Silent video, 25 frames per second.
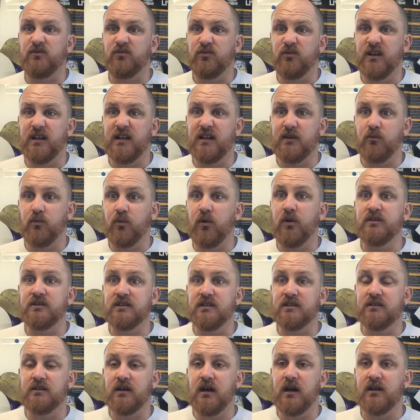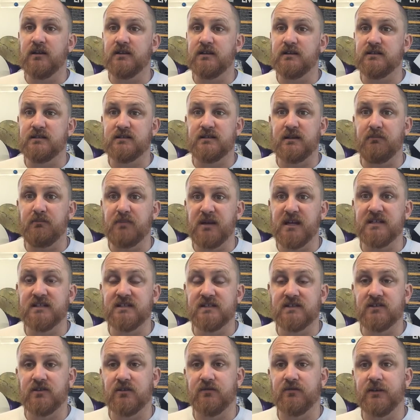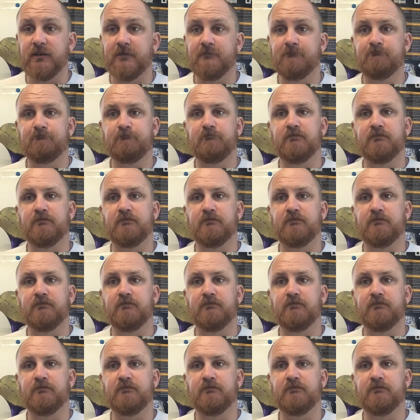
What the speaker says: really wanted some pieces of it,